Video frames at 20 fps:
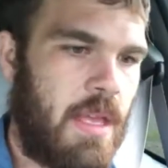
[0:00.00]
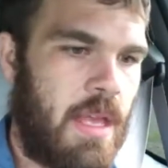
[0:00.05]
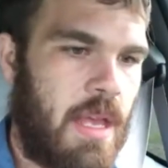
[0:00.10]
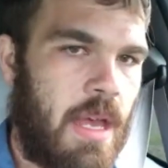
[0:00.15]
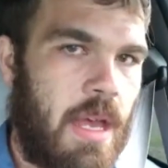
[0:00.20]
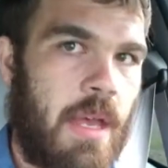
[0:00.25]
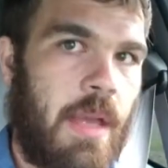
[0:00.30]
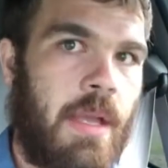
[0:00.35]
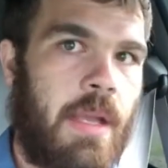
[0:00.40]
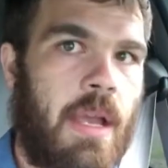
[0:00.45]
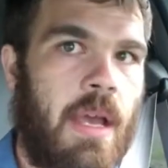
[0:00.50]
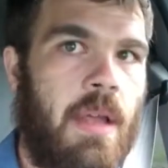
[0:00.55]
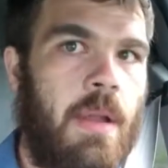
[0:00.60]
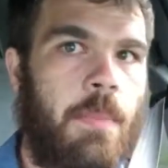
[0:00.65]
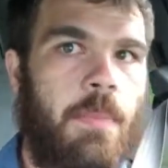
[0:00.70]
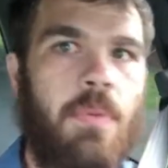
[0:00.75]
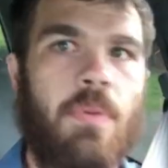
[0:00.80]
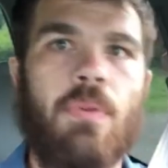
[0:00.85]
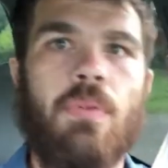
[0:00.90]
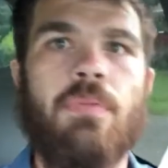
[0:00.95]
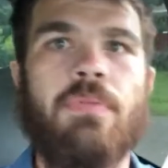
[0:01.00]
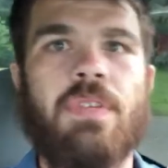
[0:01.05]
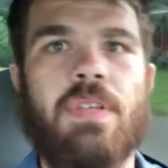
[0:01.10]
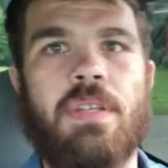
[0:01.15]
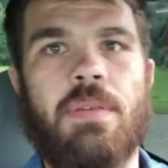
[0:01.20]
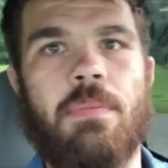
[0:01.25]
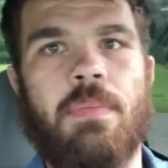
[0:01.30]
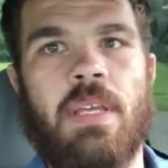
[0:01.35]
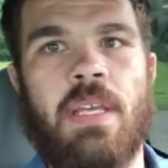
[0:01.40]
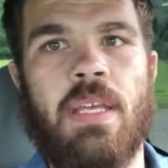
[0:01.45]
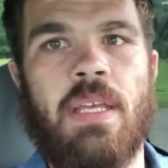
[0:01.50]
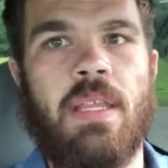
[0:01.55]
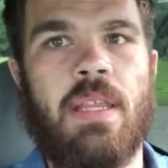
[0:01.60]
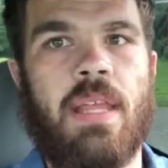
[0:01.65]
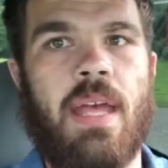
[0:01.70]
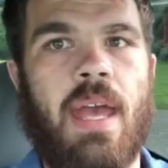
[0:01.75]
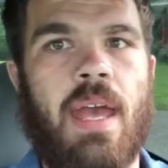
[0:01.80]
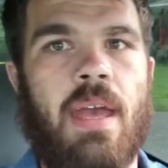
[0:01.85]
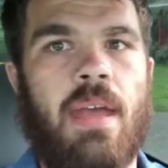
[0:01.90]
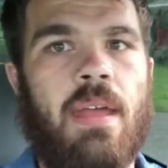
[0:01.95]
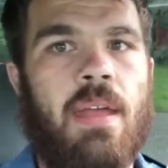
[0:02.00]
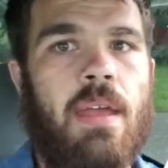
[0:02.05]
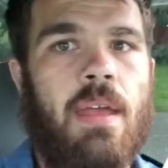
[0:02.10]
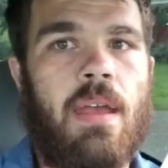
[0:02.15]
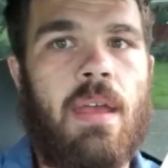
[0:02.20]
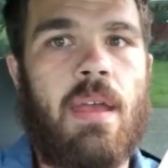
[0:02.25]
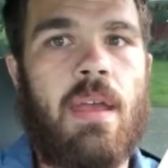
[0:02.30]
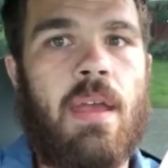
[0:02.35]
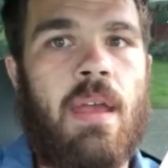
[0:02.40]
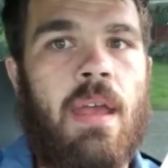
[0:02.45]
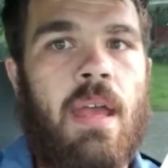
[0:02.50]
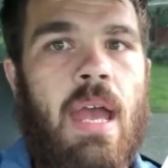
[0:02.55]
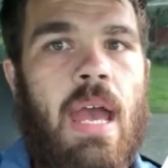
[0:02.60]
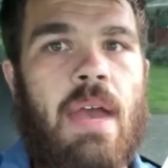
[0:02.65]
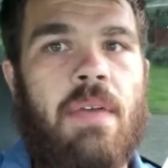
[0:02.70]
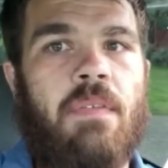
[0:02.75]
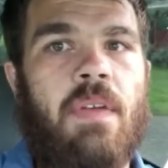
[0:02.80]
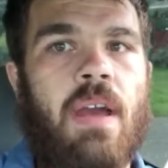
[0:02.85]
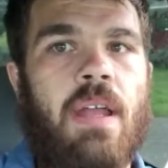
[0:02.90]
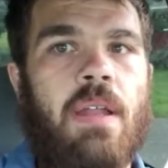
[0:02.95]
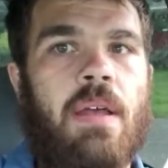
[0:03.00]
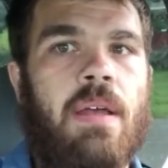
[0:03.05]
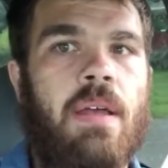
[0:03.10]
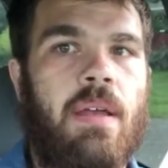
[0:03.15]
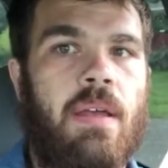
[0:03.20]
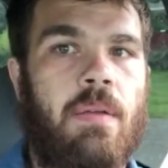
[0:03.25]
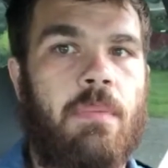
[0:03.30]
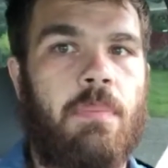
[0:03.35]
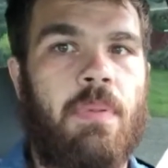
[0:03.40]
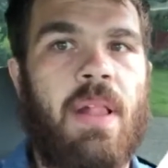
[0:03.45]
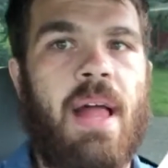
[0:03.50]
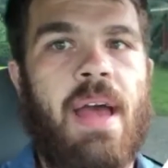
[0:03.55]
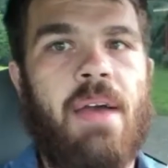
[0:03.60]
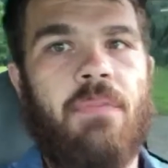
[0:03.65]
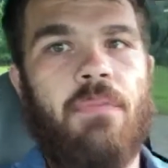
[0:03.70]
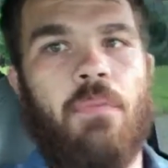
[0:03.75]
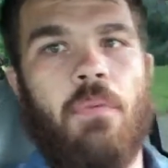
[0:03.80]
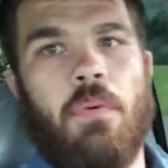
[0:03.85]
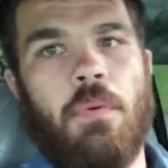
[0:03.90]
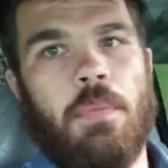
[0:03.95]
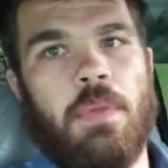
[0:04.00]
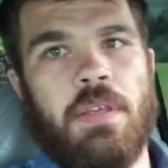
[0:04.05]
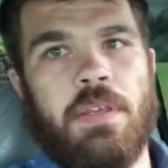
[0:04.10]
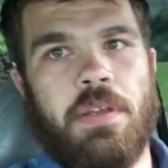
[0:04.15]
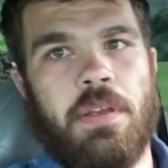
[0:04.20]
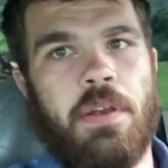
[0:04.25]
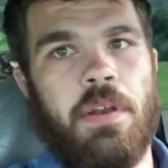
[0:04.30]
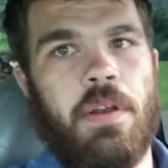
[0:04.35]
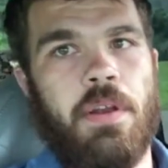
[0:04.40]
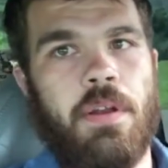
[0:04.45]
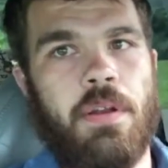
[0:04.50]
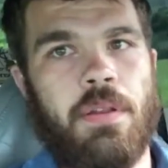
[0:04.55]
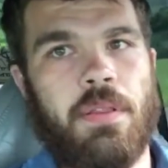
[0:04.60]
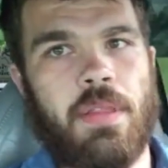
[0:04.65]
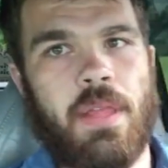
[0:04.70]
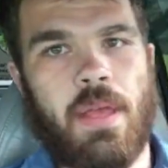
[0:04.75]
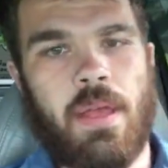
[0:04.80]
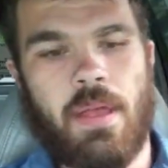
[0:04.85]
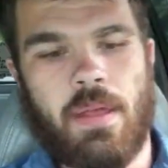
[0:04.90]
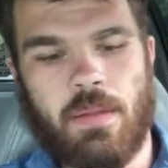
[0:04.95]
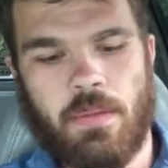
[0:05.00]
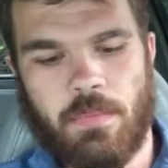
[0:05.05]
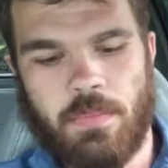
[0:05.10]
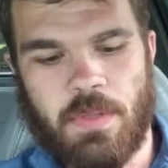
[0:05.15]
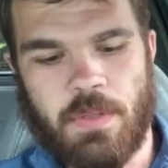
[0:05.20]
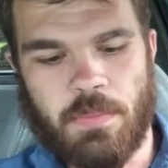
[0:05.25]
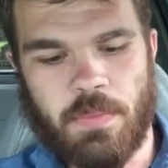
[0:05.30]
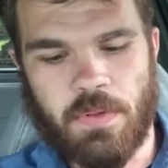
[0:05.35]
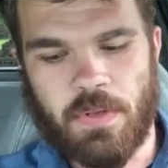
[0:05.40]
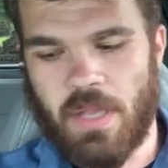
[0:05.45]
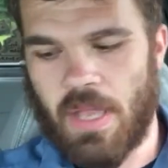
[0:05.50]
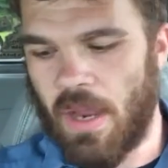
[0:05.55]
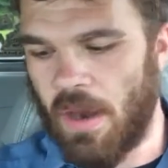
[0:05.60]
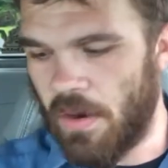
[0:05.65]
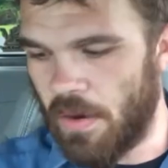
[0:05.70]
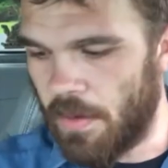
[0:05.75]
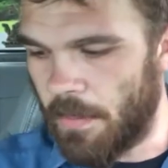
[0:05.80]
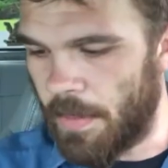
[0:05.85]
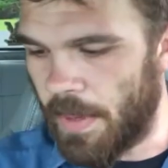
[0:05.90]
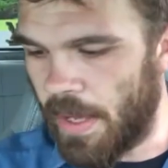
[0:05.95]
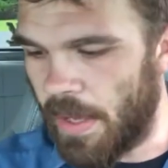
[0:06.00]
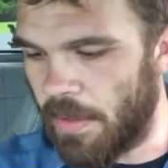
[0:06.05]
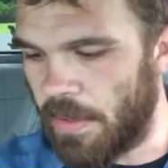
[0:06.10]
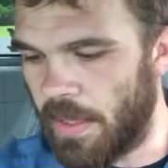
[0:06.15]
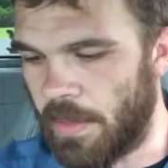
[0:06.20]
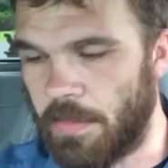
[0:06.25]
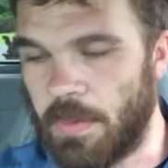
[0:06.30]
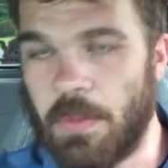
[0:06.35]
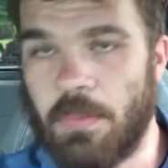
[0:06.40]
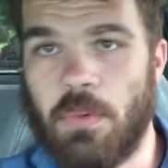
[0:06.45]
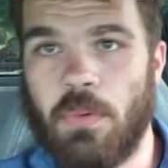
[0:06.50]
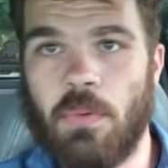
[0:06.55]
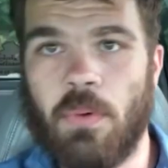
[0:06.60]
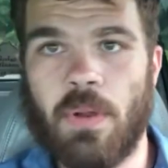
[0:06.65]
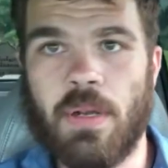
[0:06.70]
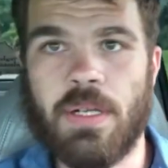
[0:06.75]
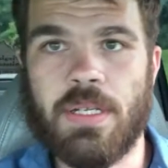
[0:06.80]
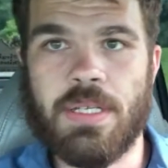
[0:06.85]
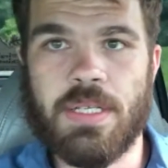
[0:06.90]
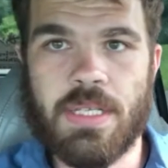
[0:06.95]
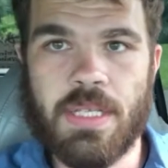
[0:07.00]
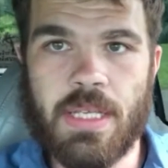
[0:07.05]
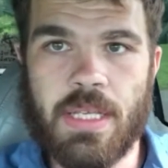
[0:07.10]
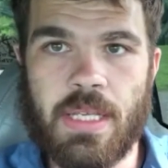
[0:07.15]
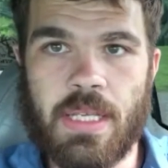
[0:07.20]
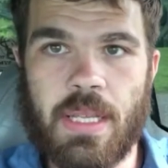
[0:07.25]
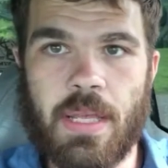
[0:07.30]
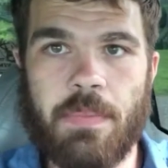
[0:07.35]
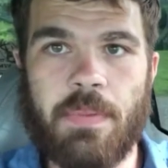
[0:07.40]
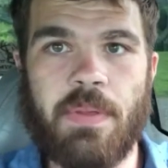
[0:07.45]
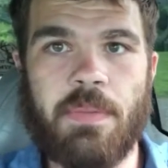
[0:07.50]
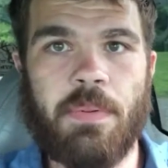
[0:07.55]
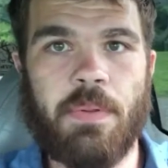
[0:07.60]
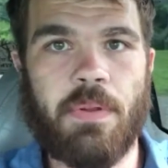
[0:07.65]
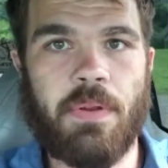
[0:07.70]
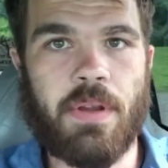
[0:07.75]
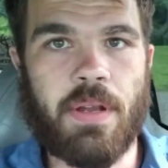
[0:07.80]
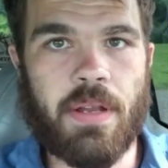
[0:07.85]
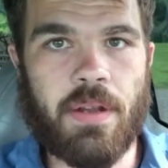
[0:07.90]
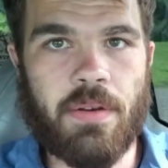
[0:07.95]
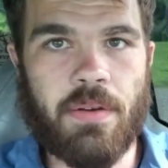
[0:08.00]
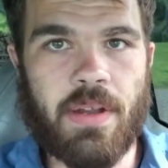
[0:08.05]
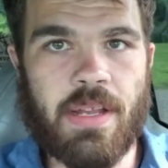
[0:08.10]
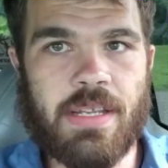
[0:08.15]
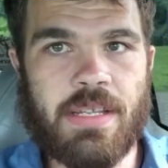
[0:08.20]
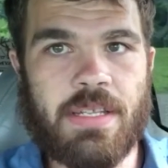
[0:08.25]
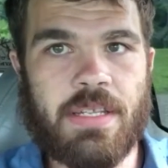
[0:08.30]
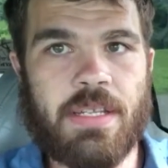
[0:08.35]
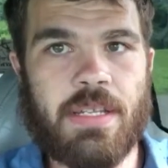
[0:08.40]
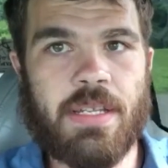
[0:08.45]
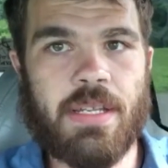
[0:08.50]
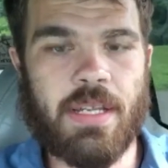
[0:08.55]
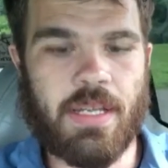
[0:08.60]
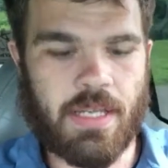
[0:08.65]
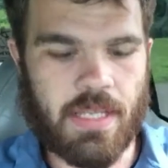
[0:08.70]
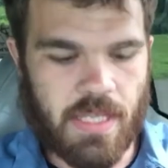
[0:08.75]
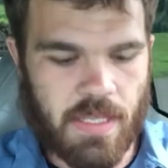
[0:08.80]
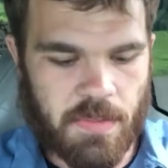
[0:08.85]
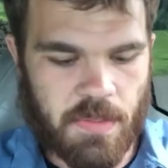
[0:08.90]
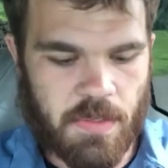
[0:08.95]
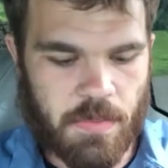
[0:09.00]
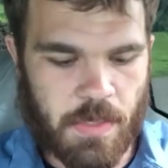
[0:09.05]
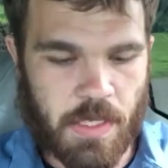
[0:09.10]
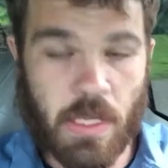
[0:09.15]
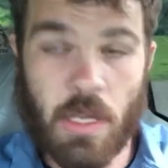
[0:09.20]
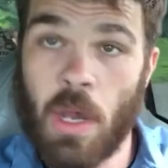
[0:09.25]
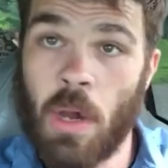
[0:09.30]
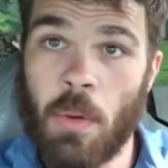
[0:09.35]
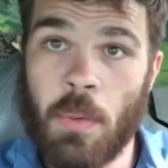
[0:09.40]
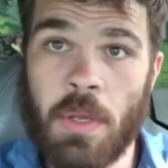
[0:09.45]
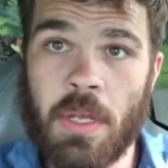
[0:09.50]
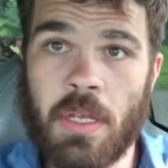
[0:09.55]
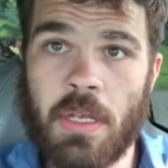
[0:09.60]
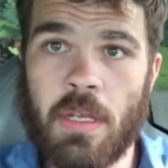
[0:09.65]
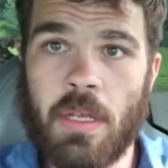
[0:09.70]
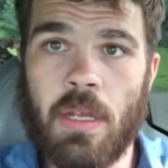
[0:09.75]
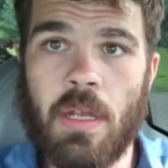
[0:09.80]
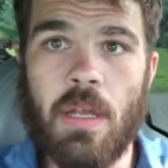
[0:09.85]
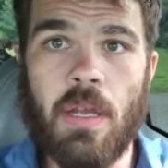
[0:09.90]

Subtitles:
It kind of proves to me that I've got a platform here that people care about, that people want to see, that people are interested, and keeps me going.